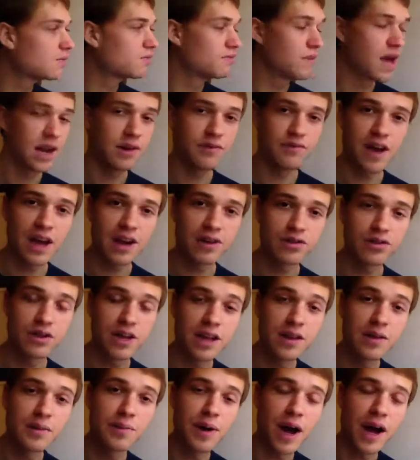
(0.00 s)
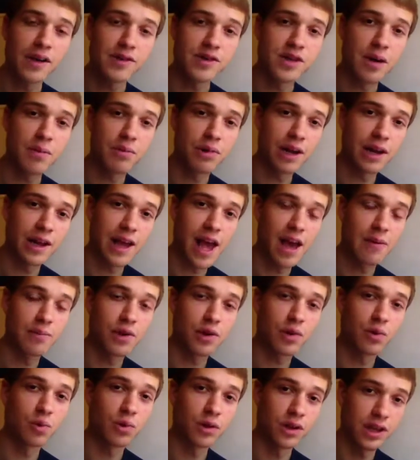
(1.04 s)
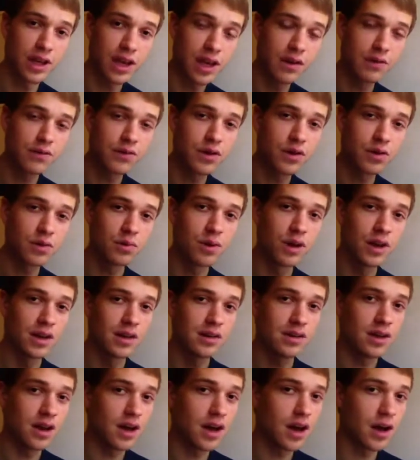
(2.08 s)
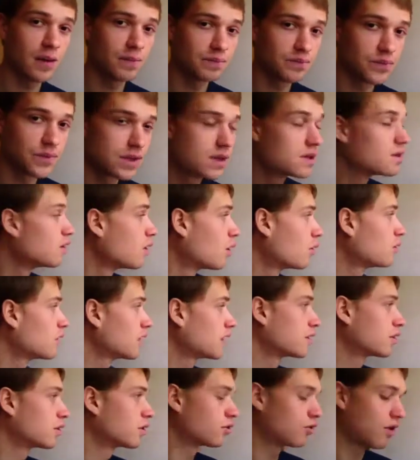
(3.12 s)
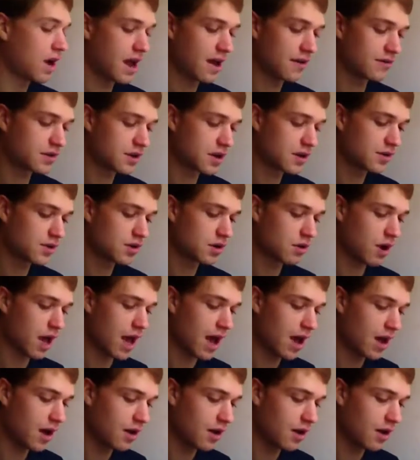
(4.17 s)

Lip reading: manufacturer in the Pilot's Operating Handbook will give you loading graphs. And so